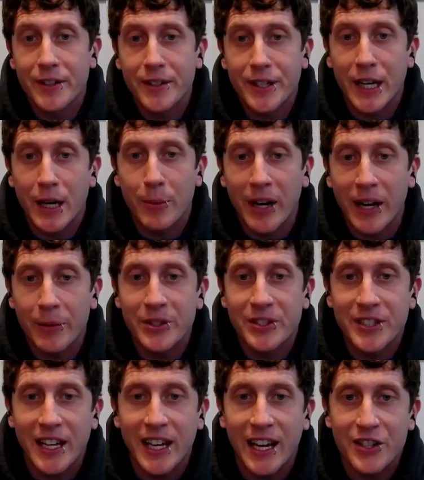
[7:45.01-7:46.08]
I would
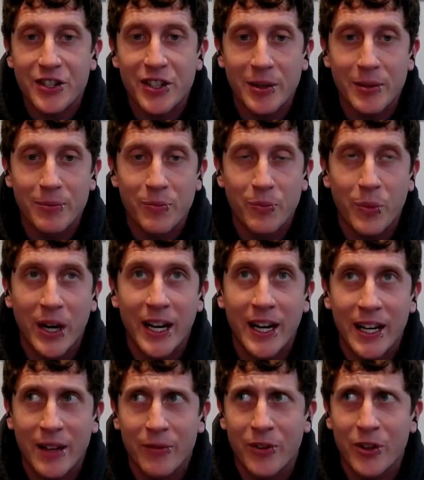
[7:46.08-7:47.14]
say actually
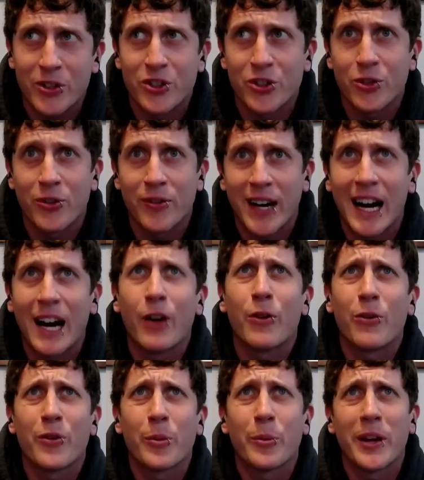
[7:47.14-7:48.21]
by virtue of
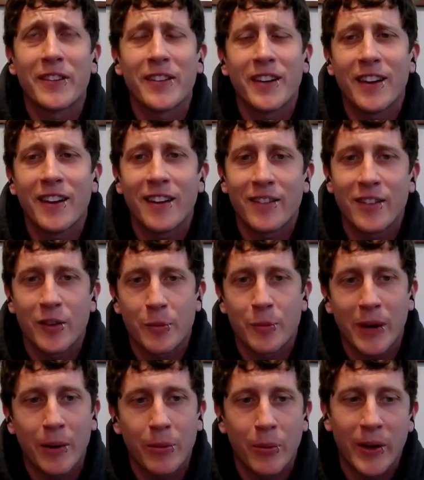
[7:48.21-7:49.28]
how fermented it is, it
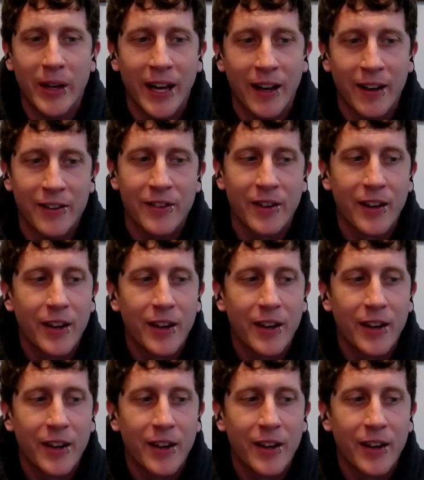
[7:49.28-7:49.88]
probably has